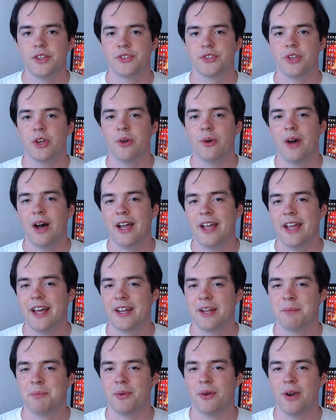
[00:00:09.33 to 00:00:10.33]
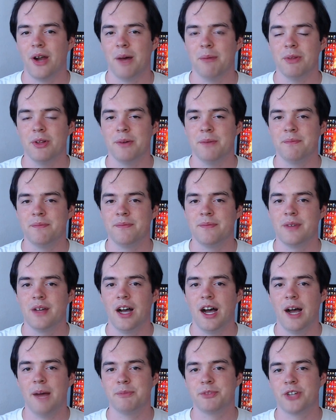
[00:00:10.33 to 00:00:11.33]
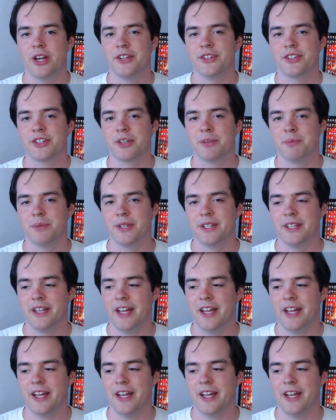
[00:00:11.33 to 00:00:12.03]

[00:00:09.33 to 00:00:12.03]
So I had a problem. I'm trying to complete